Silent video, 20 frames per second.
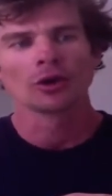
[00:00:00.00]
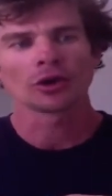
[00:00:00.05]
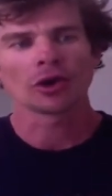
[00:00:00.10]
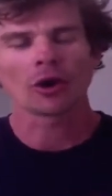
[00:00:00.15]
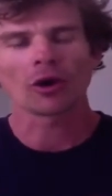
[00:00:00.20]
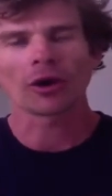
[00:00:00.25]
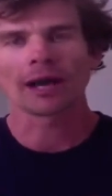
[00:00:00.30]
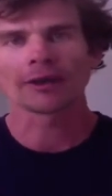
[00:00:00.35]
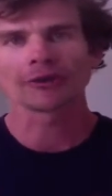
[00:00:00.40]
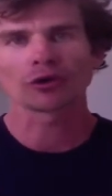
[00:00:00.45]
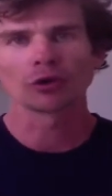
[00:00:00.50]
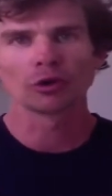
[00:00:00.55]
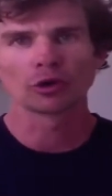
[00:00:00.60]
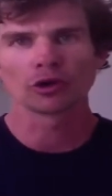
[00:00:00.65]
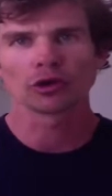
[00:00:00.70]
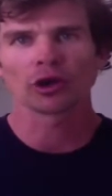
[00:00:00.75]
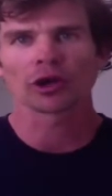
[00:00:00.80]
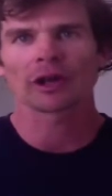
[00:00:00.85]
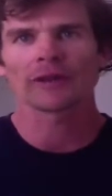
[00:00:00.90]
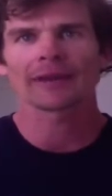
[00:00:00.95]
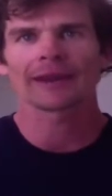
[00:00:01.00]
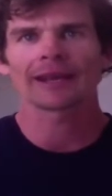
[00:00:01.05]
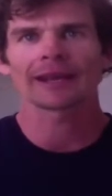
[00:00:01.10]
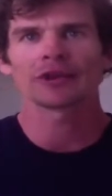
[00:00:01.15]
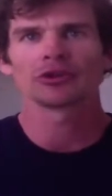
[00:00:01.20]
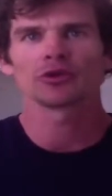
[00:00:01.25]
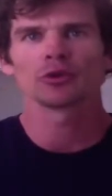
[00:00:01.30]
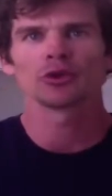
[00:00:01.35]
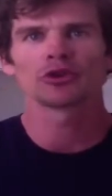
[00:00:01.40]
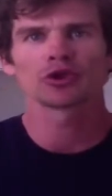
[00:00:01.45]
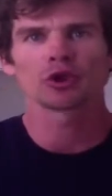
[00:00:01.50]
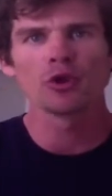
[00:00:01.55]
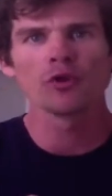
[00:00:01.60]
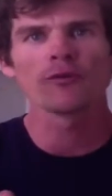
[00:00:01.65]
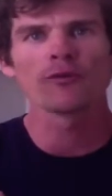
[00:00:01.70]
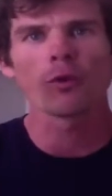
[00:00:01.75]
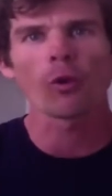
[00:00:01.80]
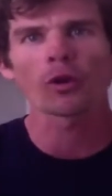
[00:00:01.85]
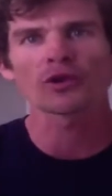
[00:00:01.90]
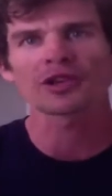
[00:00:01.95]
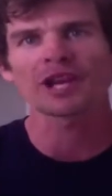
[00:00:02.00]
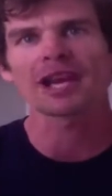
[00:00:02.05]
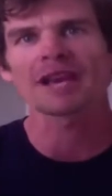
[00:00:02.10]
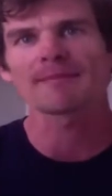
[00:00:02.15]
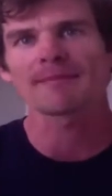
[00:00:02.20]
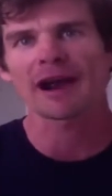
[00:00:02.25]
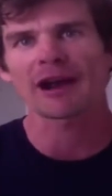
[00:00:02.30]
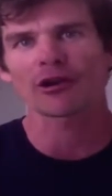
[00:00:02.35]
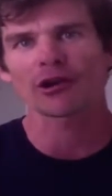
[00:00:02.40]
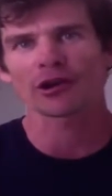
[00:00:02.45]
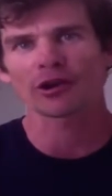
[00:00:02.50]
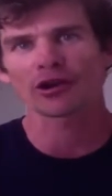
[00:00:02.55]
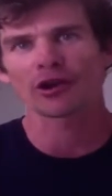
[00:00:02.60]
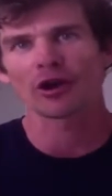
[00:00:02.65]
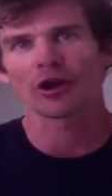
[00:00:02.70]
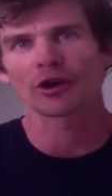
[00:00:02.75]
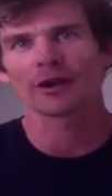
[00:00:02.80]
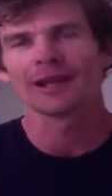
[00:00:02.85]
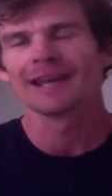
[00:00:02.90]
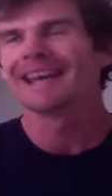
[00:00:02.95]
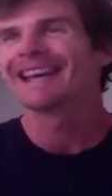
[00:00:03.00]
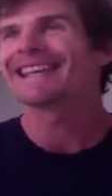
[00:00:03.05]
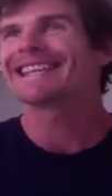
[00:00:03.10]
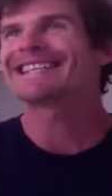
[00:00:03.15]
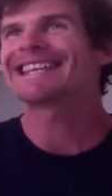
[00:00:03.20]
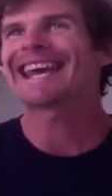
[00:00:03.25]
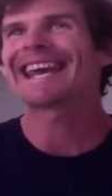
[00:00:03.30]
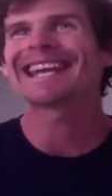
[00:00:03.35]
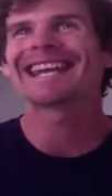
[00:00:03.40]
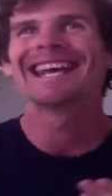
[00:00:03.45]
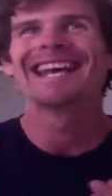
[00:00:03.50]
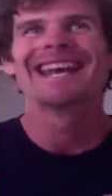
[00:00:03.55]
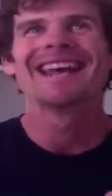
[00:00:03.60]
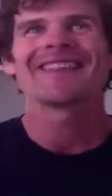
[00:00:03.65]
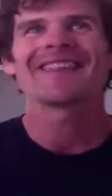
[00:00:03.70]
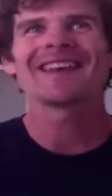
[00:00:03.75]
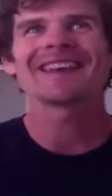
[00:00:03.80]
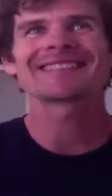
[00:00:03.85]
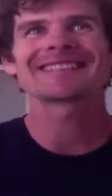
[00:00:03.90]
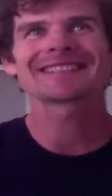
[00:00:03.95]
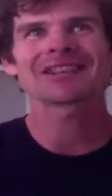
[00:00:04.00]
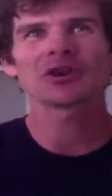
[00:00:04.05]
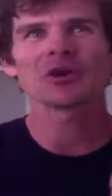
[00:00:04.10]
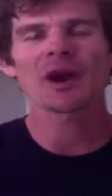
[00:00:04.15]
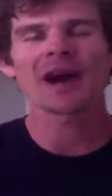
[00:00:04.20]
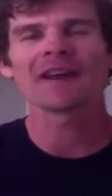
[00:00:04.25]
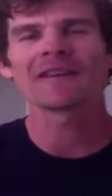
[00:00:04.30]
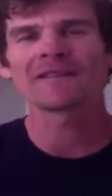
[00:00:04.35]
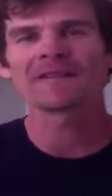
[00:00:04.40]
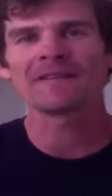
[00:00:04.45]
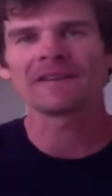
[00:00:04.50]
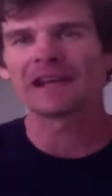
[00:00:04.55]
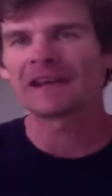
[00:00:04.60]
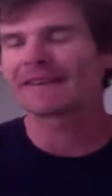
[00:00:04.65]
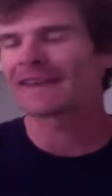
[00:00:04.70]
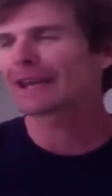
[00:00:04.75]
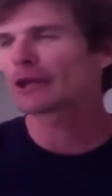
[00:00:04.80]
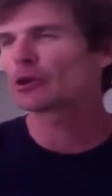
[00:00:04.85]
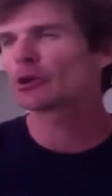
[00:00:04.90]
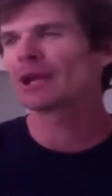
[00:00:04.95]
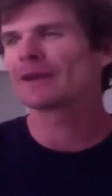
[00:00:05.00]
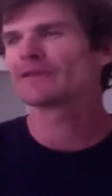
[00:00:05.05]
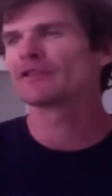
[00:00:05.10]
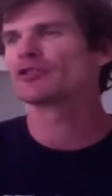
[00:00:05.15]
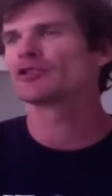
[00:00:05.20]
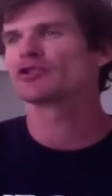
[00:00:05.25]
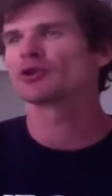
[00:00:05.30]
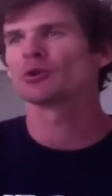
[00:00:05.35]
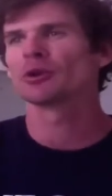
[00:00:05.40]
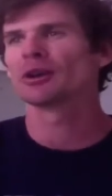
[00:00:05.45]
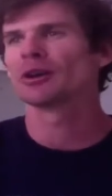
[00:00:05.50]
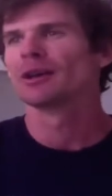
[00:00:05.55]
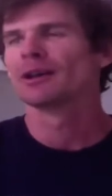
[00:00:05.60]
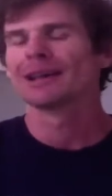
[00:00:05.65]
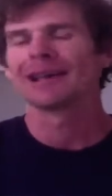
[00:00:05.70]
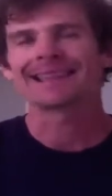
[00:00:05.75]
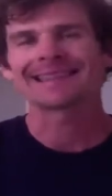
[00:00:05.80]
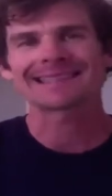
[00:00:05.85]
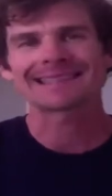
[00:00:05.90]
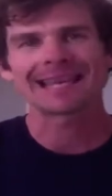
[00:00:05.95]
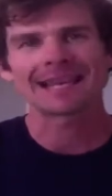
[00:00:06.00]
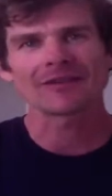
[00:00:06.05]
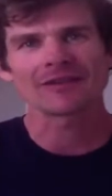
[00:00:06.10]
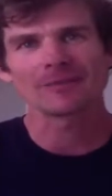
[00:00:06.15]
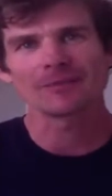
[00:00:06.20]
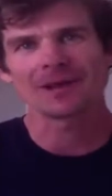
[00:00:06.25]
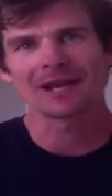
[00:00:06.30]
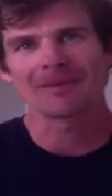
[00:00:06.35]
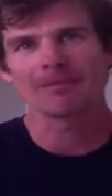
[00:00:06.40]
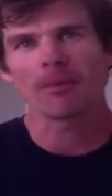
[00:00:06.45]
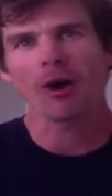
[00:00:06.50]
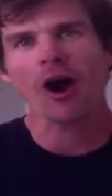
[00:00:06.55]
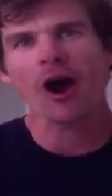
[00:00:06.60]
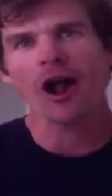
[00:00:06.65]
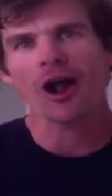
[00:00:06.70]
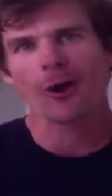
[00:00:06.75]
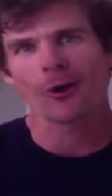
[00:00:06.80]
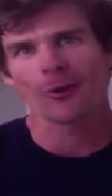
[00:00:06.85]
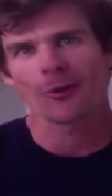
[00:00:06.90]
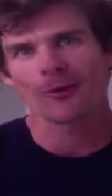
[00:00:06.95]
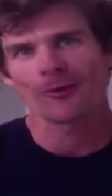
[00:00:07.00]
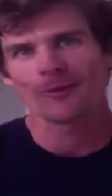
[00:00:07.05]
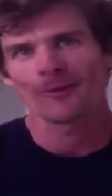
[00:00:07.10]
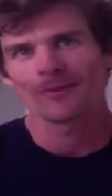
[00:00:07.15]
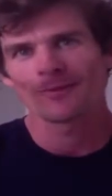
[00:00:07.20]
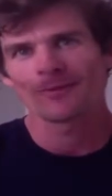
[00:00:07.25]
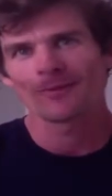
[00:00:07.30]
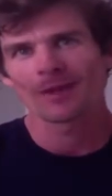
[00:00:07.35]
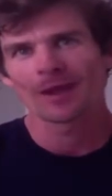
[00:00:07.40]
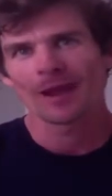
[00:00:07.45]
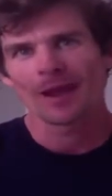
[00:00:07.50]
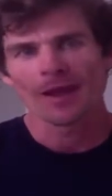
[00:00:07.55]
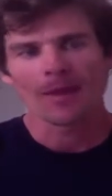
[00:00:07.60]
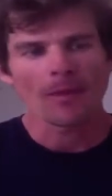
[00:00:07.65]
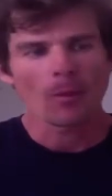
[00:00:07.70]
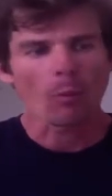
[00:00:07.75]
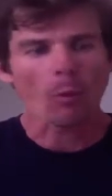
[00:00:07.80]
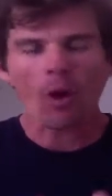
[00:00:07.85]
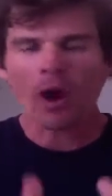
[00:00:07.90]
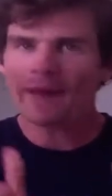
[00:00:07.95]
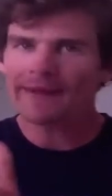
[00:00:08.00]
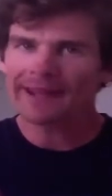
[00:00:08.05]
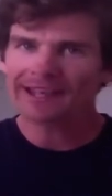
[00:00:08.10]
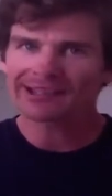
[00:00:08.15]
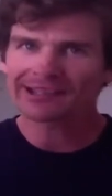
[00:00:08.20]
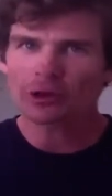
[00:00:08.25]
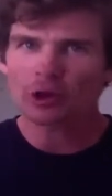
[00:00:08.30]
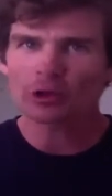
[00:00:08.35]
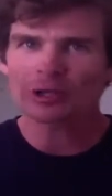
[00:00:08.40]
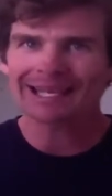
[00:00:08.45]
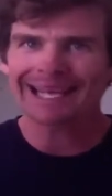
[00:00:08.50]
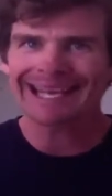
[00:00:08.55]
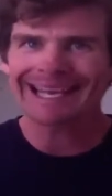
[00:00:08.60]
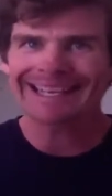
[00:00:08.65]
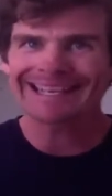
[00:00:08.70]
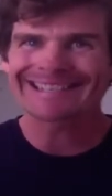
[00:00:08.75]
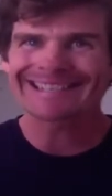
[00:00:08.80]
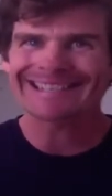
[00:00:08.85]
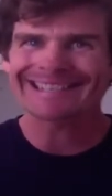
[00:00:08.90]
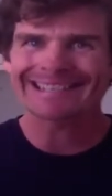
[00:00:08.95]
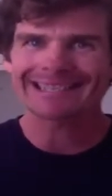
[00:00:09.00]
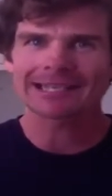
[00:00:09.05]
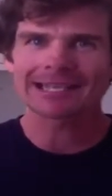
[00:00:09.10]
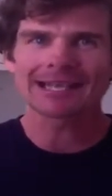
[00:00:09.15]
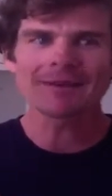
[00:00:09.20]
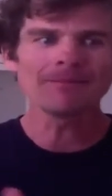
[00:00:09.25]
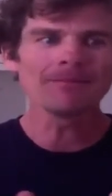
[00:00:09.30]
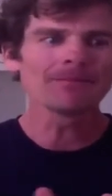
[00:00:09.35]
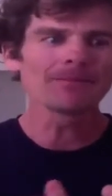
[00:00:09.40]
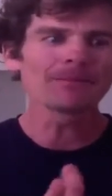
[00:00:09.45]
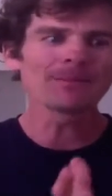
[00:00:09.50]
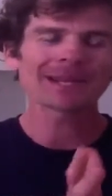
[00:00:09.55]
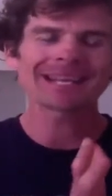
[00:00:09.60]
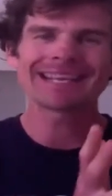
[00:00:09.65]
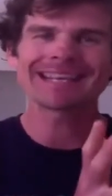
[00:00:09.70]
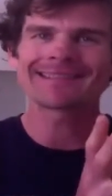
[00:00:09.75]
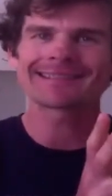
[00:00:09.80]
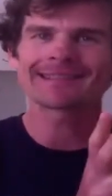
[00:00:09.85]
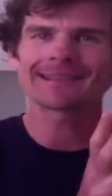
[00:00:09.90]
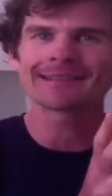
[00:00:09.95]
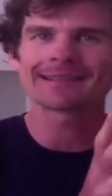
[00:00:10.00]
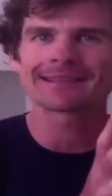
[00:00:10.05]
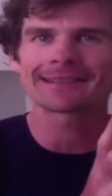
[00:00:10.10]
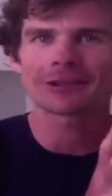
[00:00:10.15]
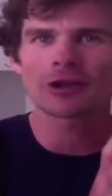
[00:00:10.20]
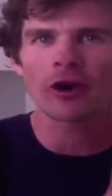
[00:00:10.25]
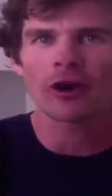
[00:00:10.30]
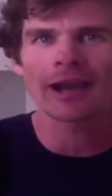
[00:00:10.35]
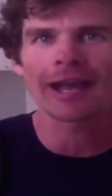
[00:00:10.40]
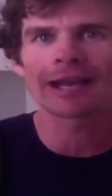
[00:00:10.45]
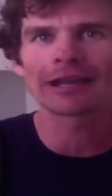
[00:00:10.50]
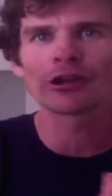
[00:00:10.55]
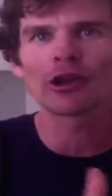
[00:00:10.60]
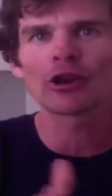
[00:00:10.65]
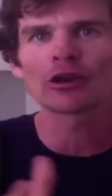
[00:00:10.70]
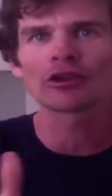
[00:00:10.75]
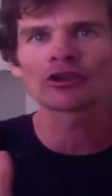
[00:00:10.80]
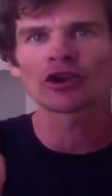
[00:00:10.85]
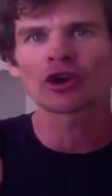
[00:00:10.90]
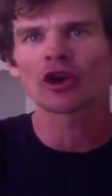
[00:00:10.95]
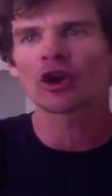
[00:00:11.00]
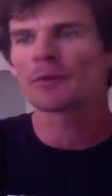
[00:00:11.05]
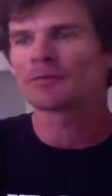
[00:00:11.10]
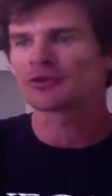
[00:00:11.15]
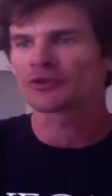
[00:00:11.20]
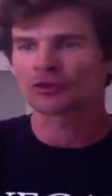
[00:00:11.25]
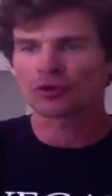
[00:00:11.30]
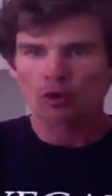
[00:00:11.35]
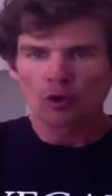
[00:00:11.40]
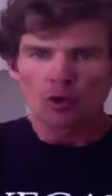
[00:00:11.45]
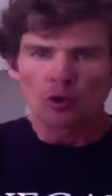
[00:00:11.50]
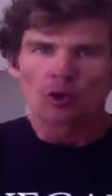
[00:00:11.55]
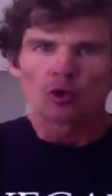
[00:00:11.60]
guys who look like they could do a 214 marathon, yet they're so unfit they couldn't even do a, a seven minute mile. Why are they so lean and slim? Because this diet long term just